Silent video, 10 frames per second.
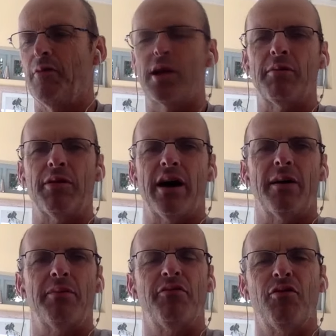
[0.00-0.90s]
working with a
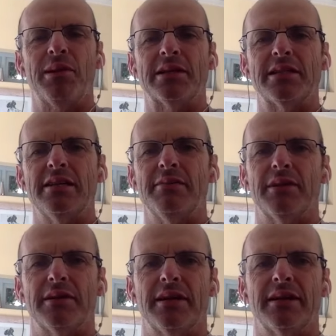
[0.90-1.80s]
high-performing
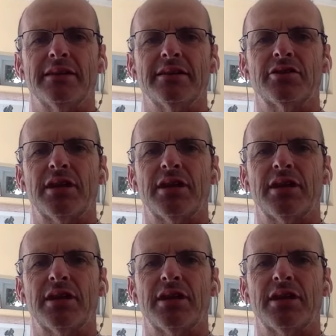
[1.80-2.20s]
team and just